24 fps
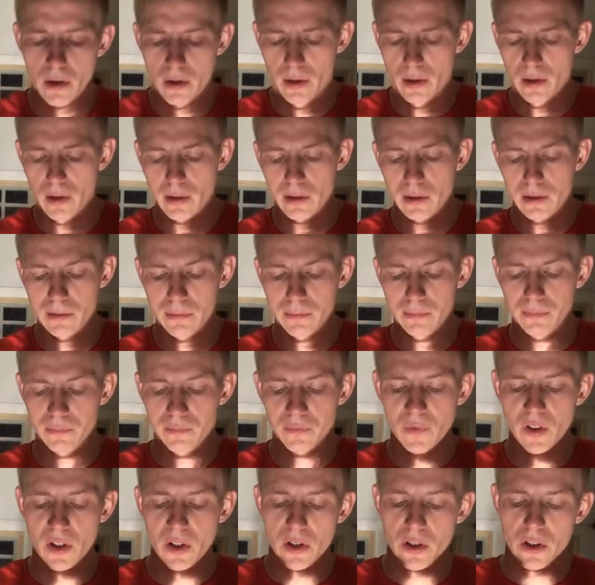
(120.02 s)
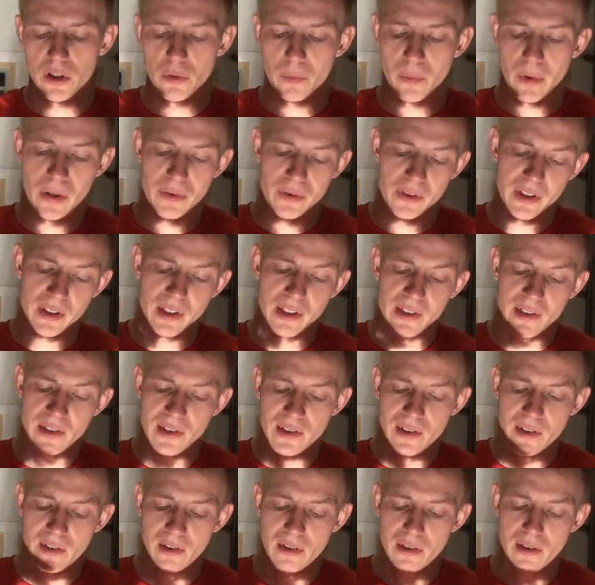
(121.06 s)
To mount
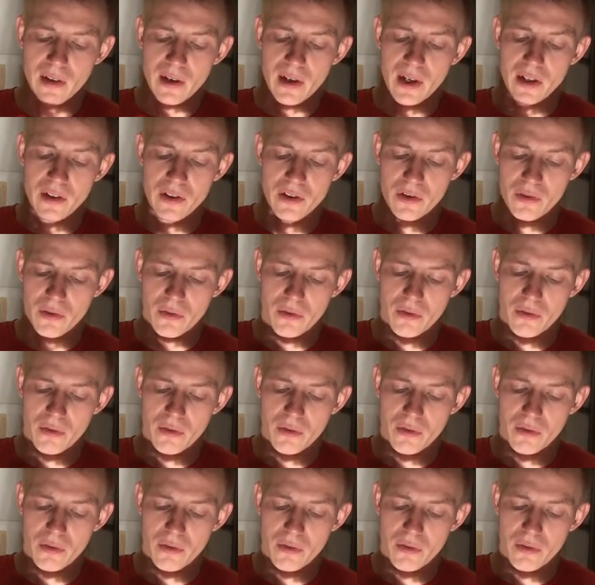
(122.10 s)
these is